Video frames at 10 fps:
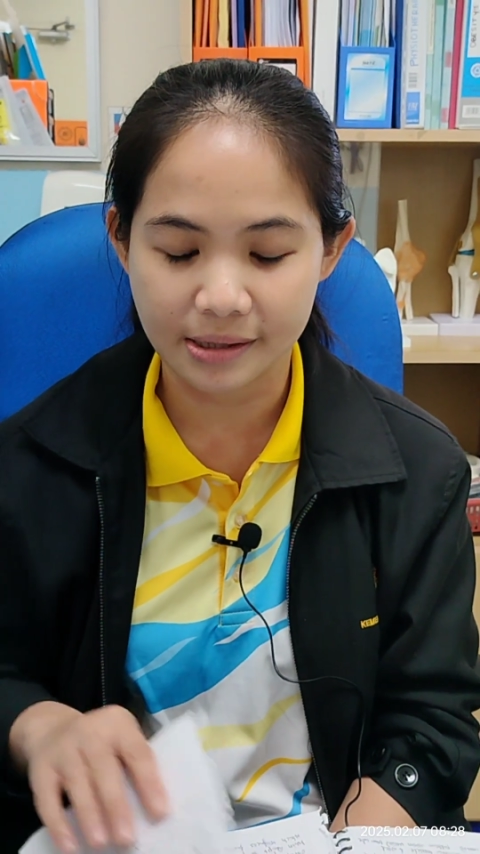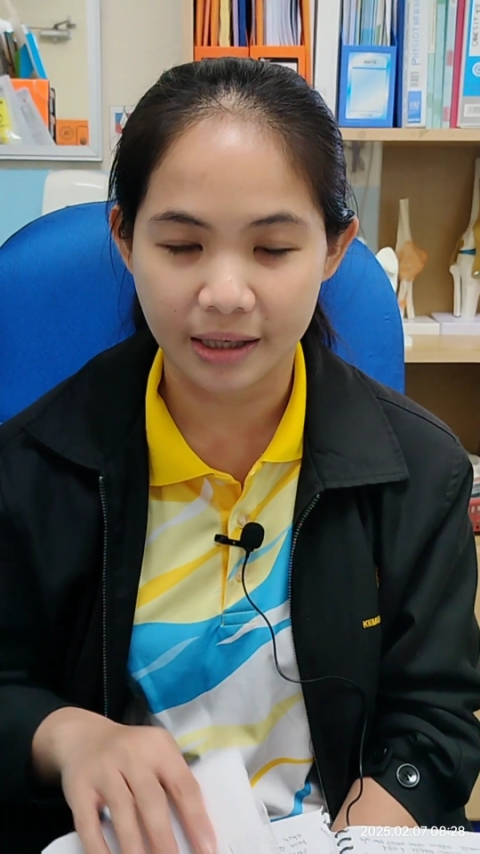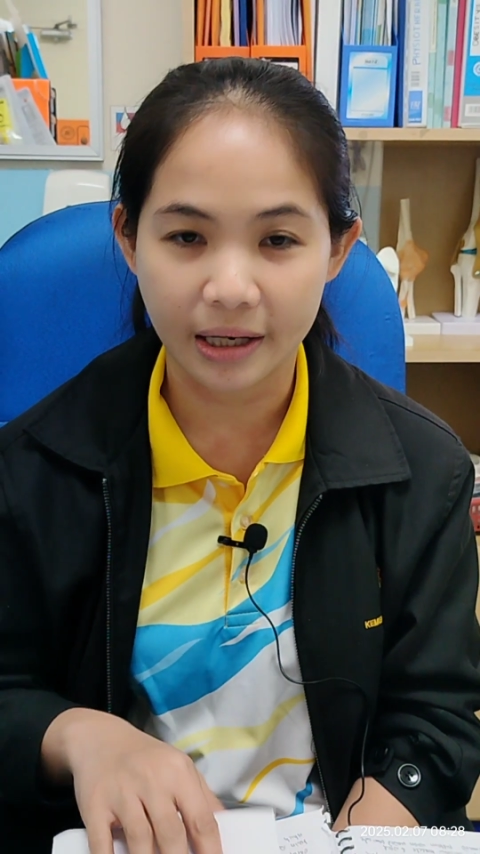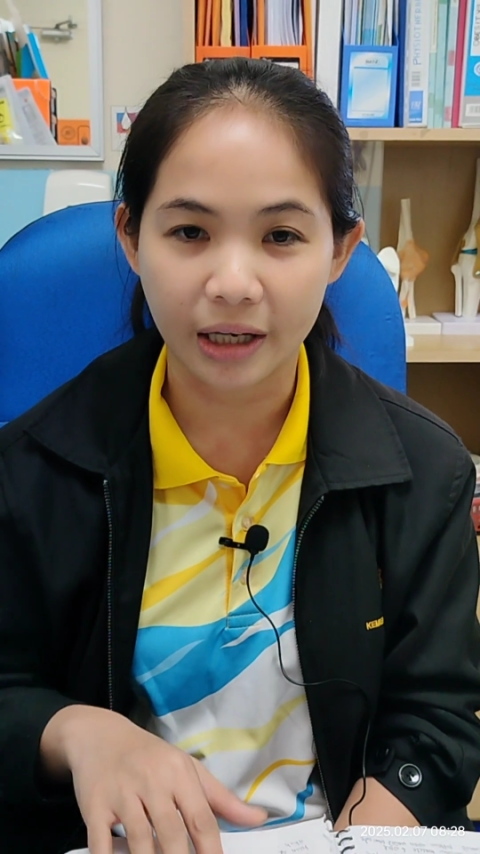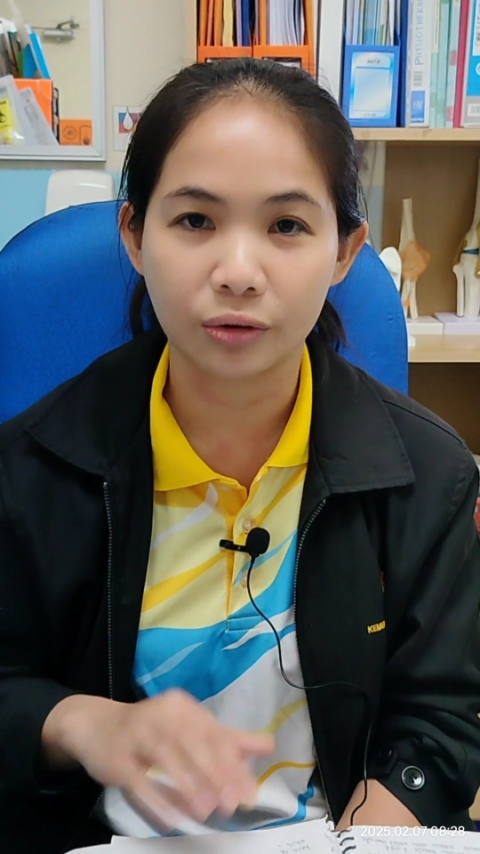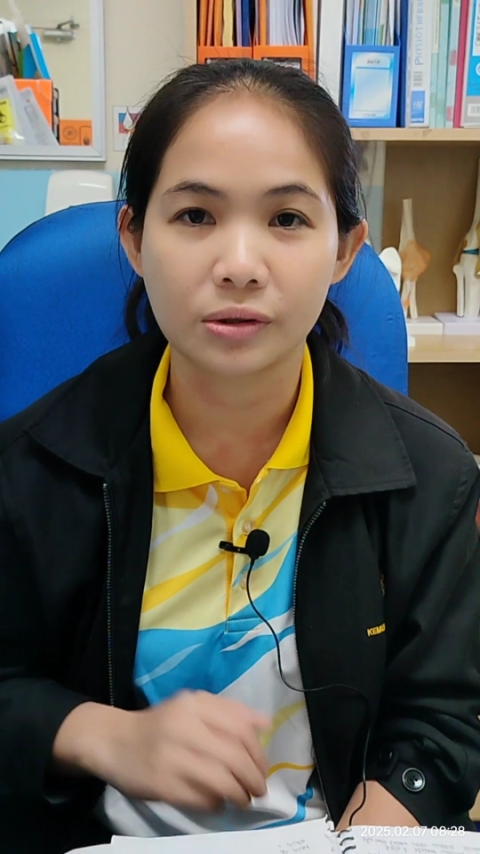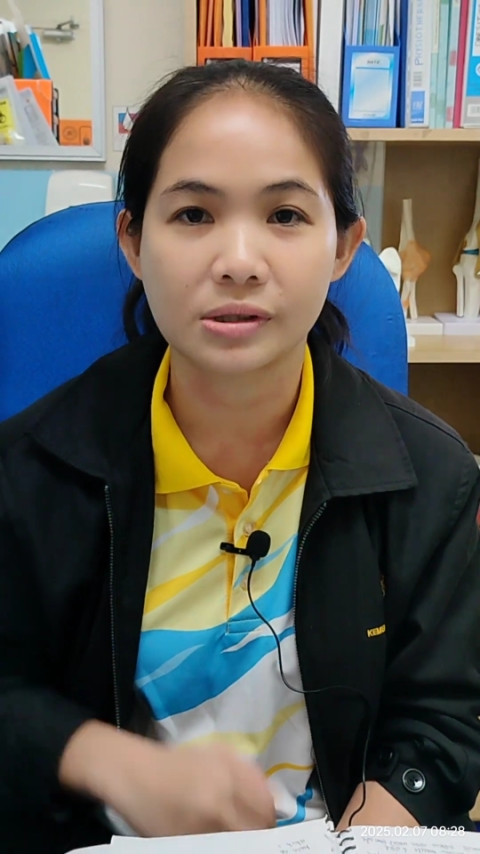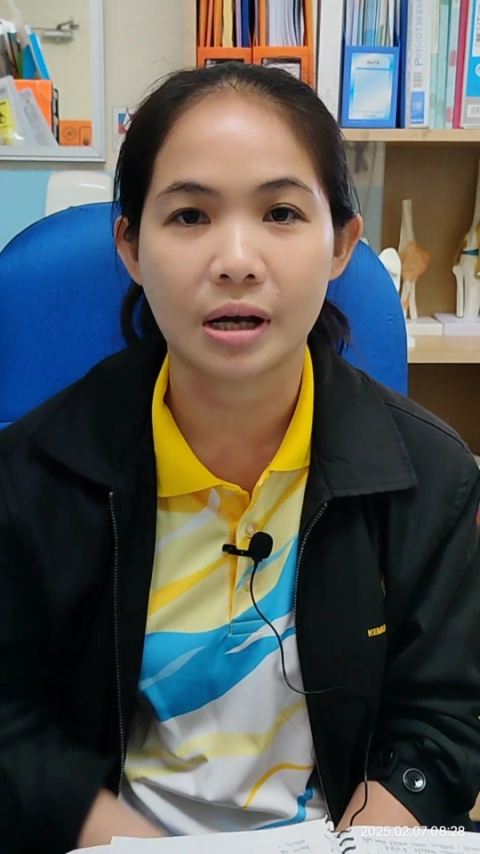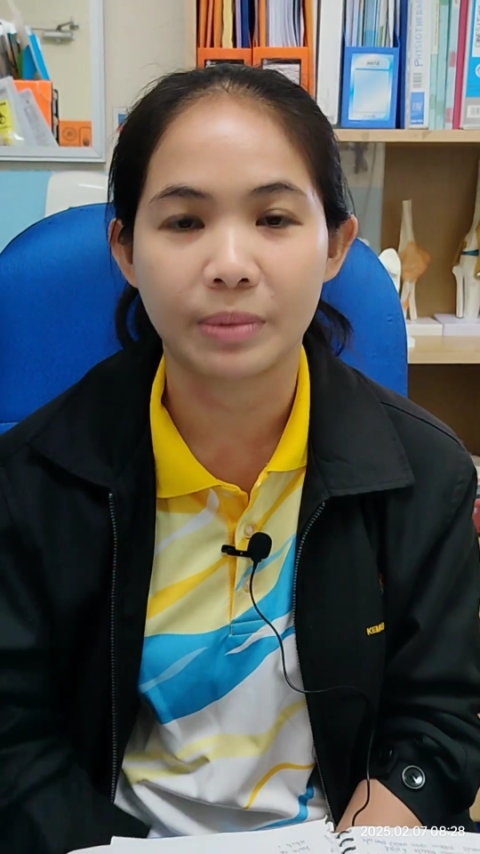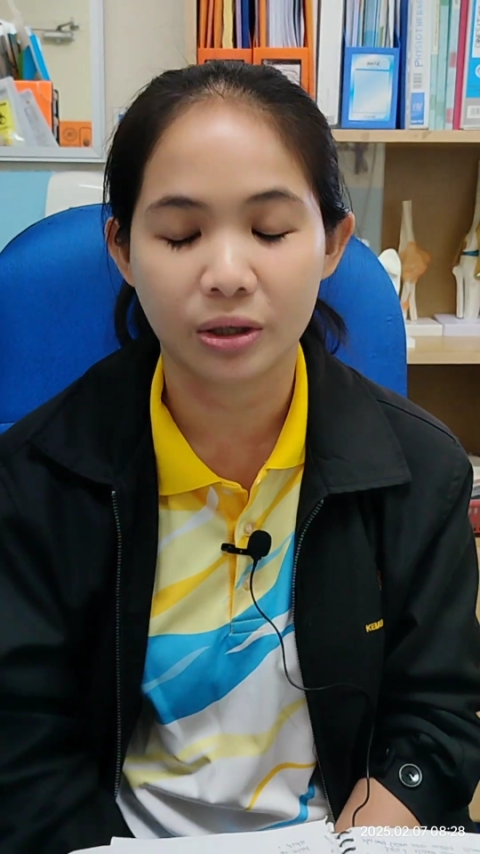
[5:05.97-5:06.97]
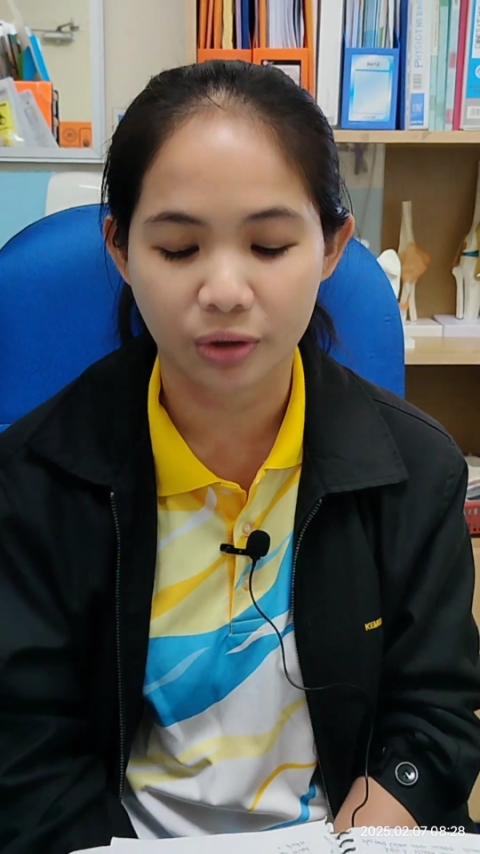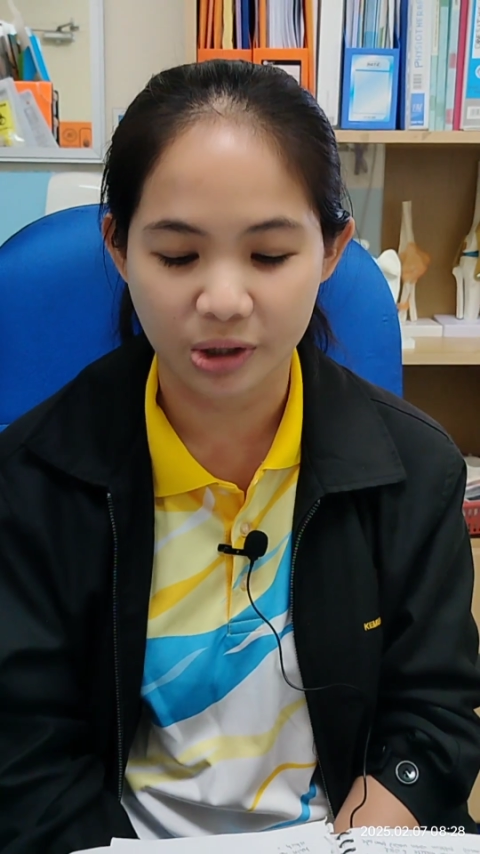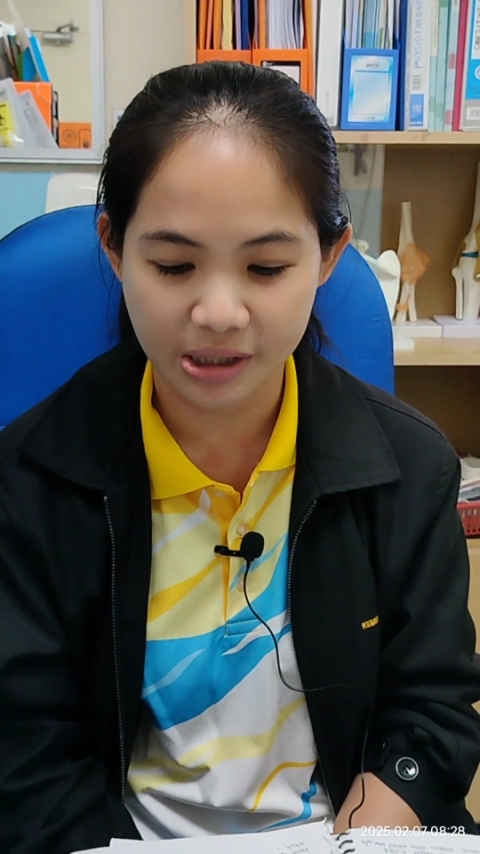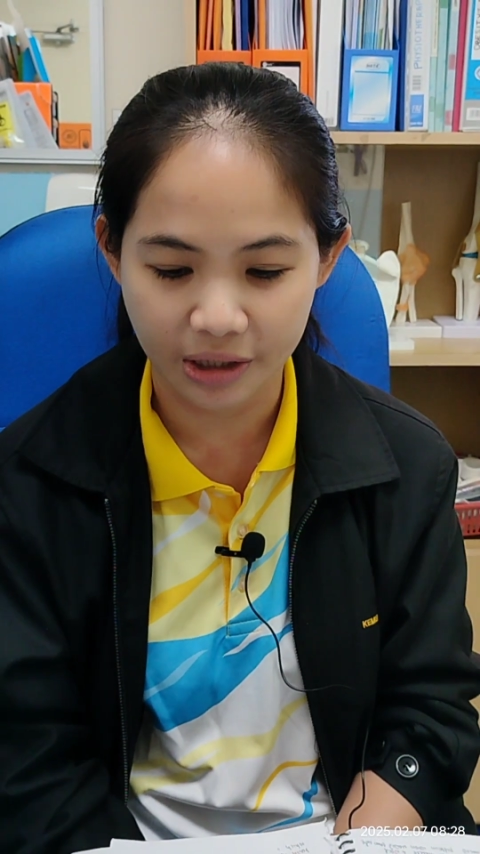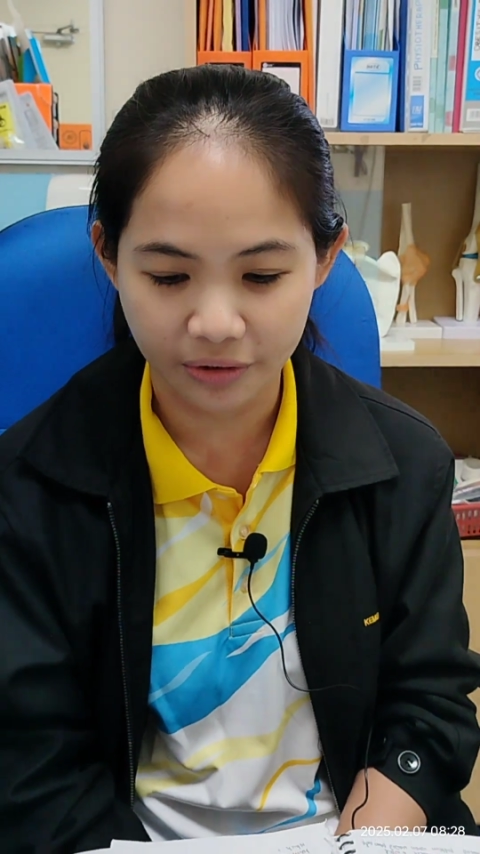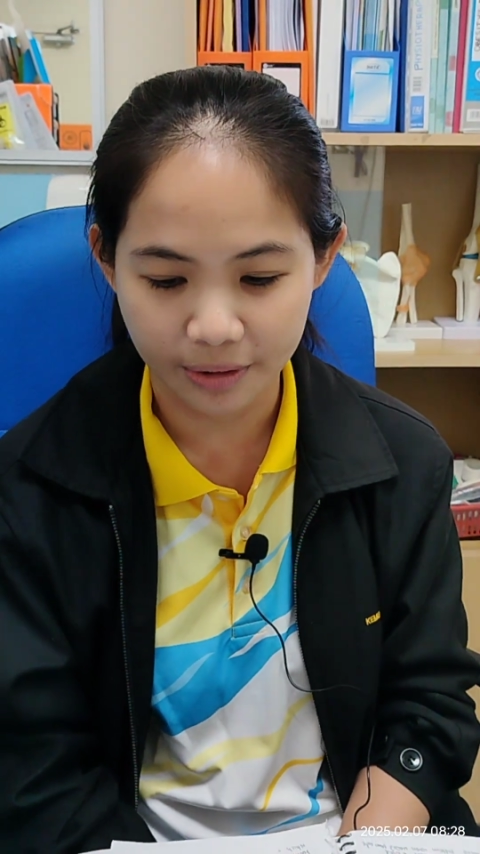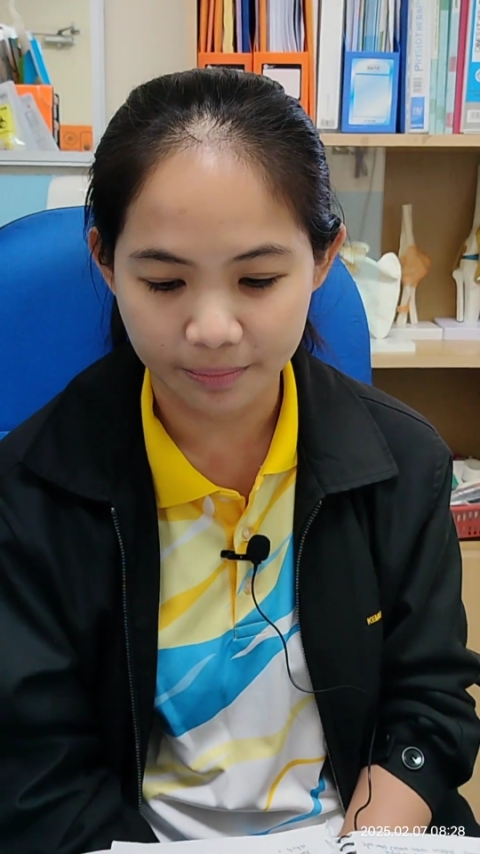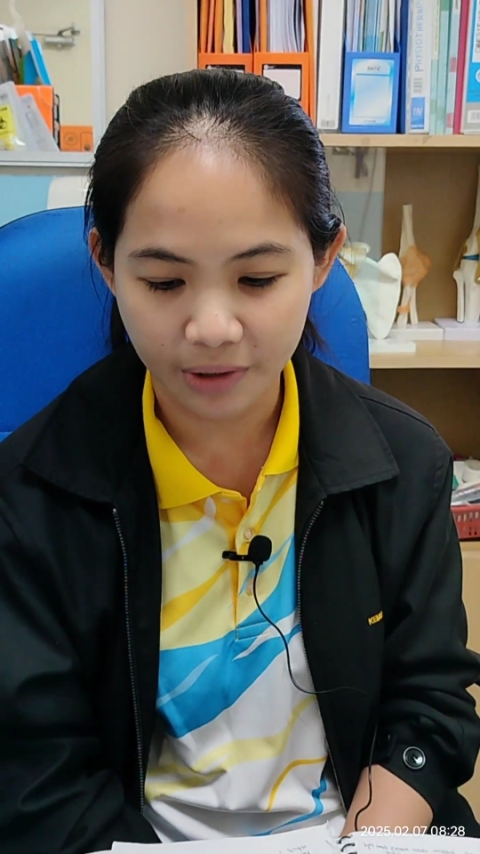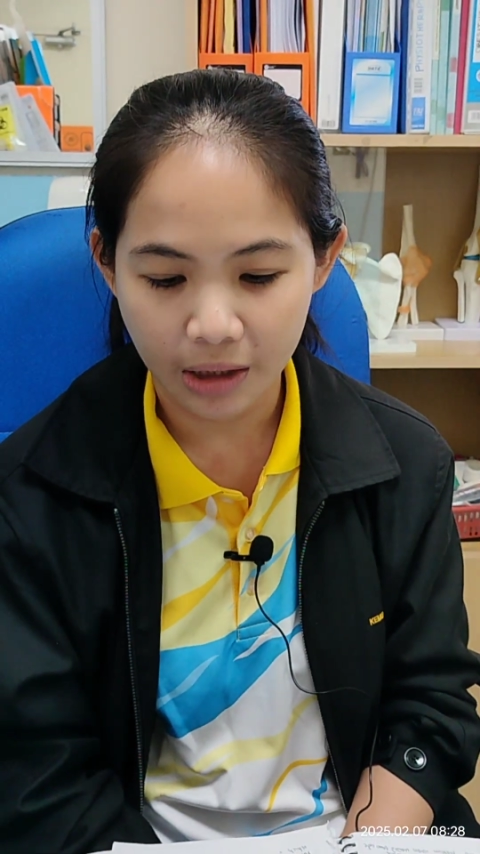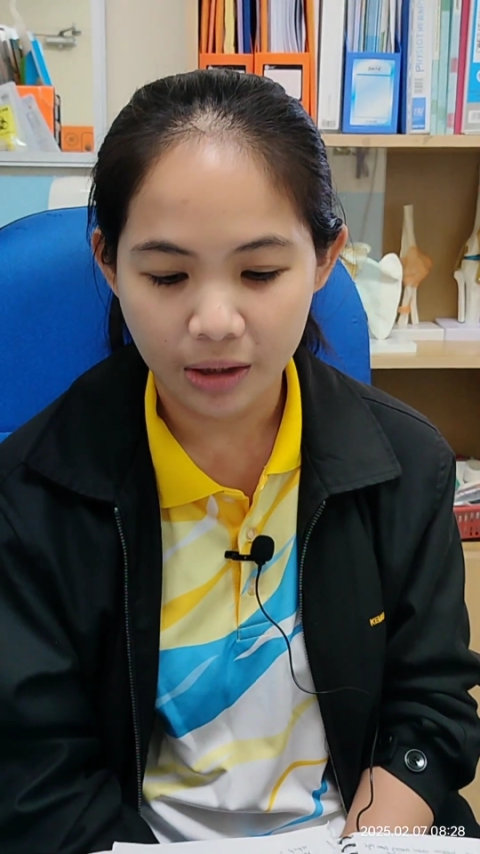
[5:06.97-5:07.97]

and diagnose upper cross syndrome?